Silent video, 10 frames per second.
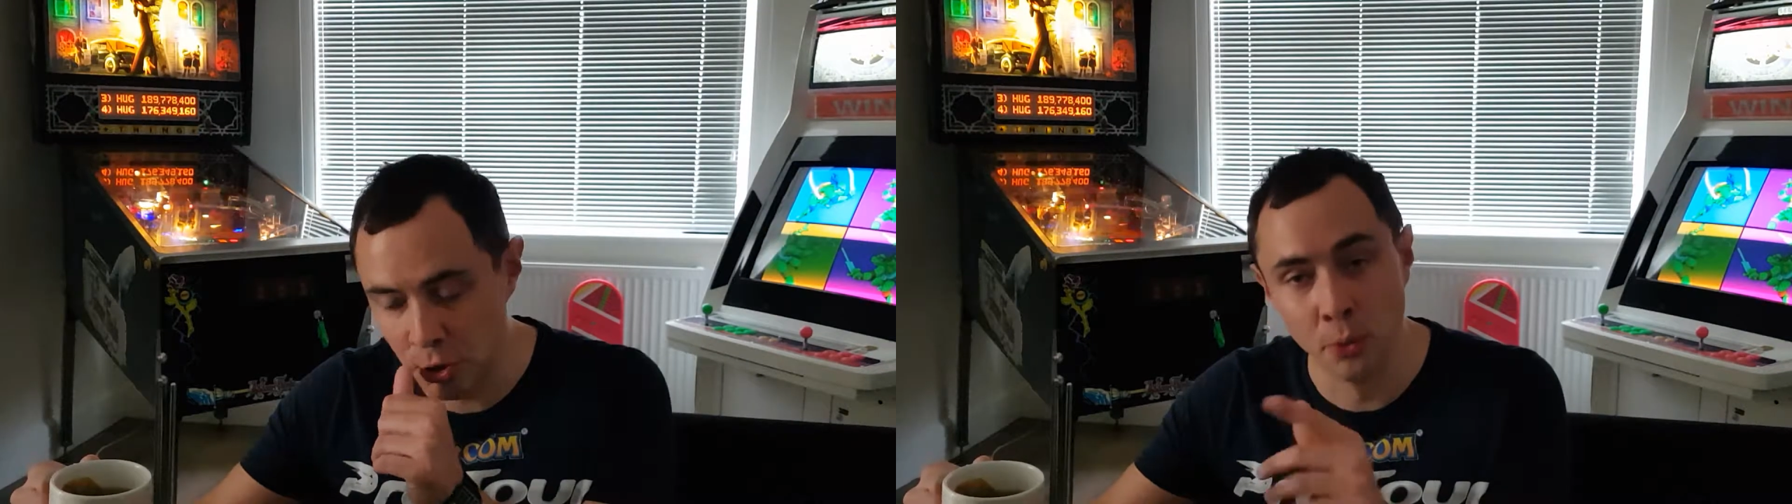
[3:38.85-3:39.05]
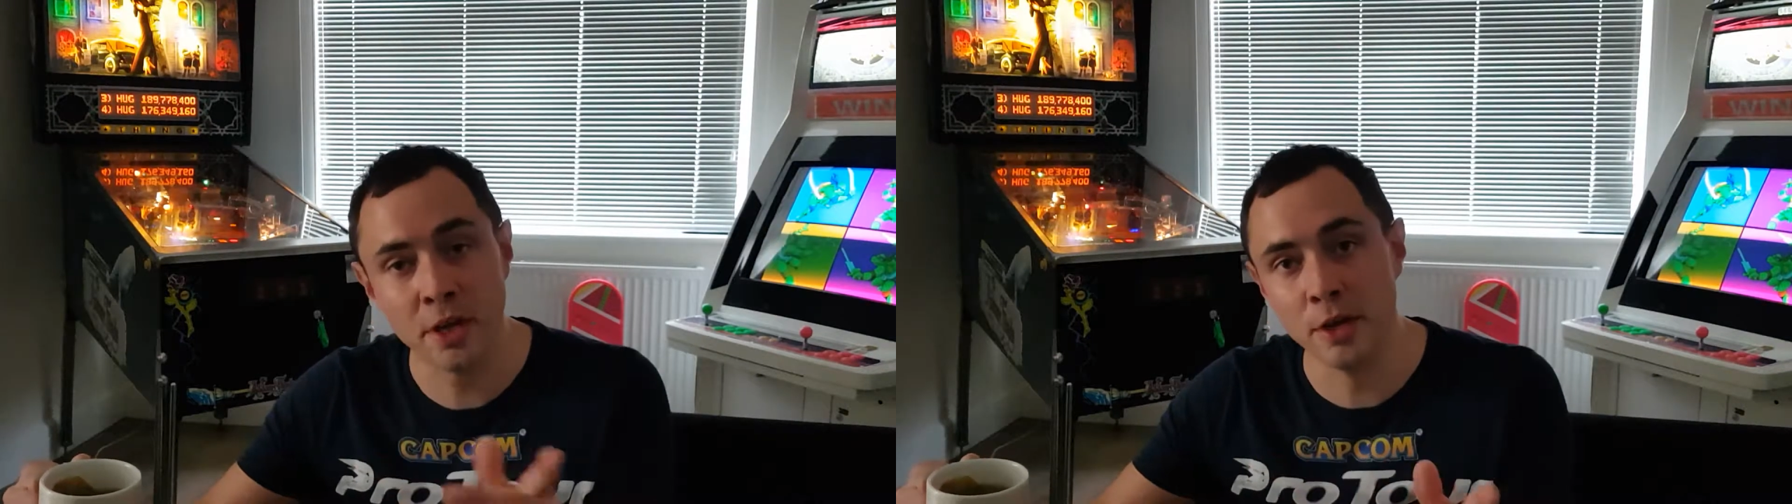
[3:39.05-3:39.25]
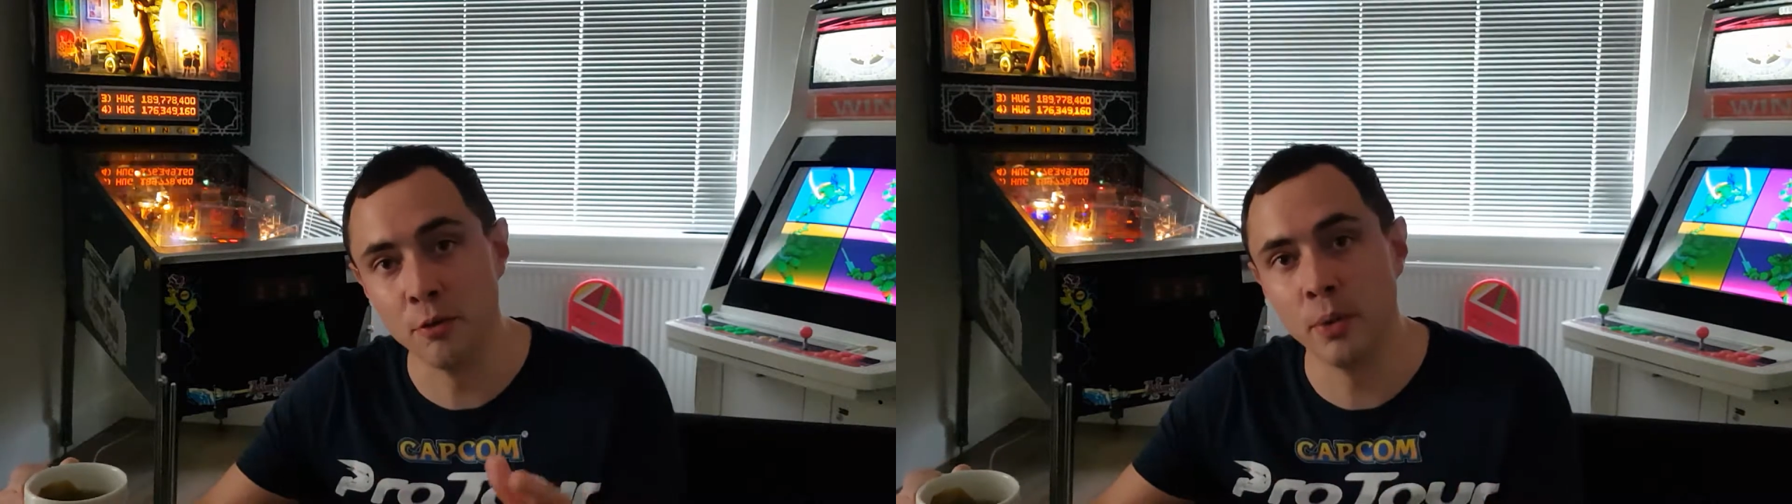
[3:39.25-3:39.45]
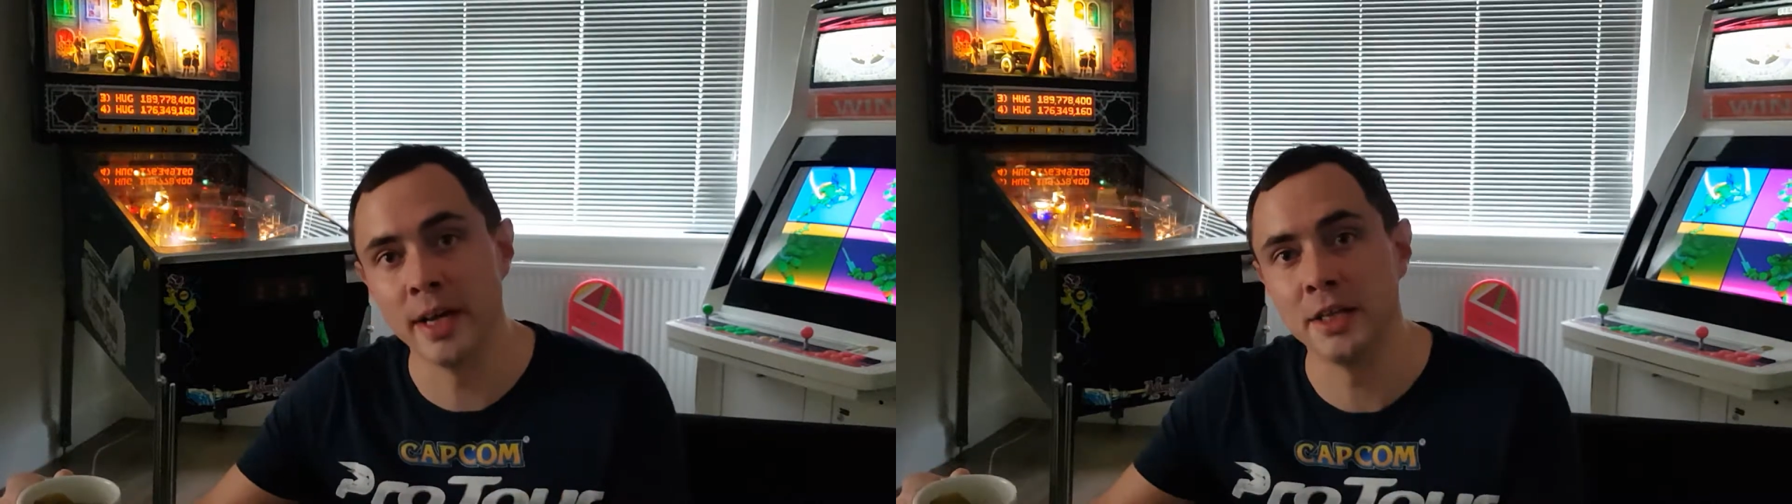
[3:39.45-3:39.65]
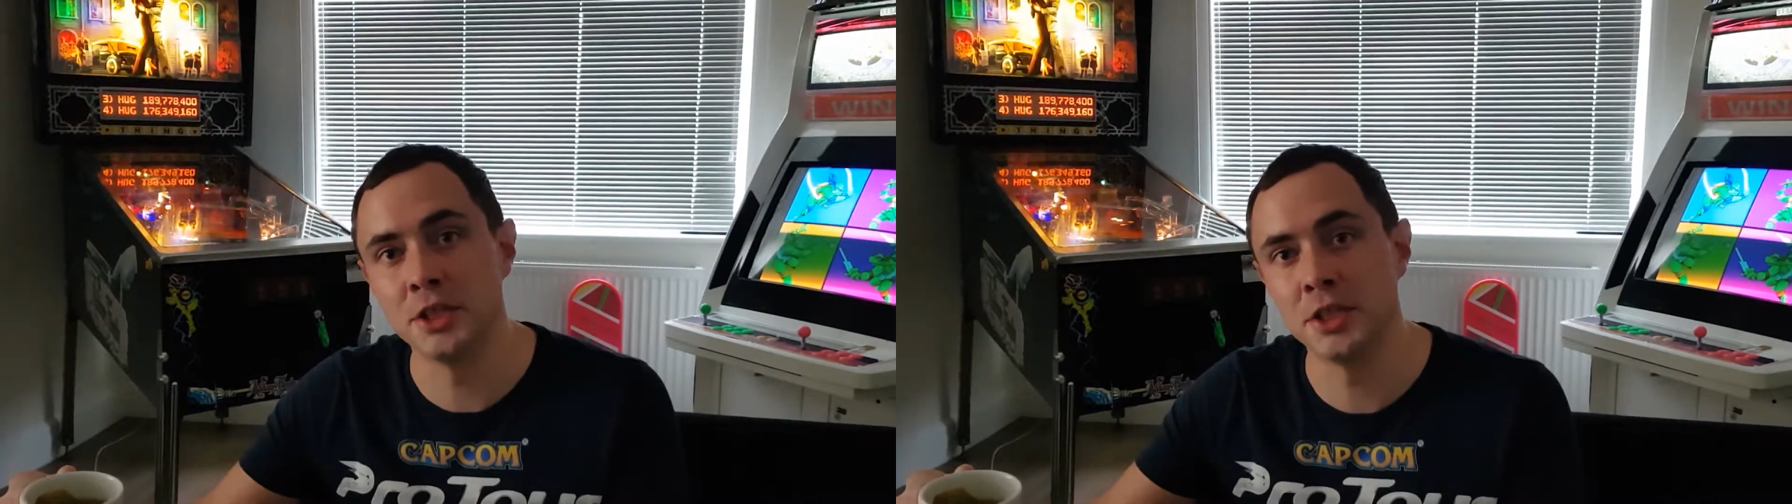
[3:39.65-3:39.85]
Talking of
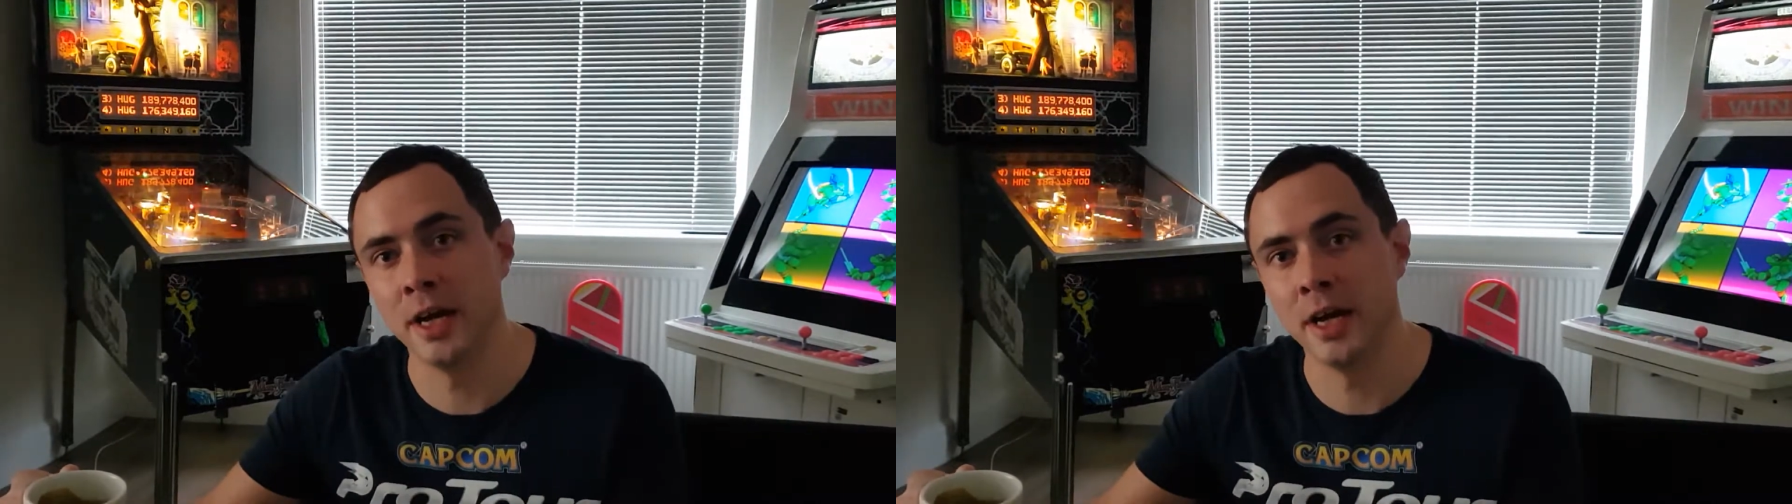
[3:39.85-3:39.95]
which,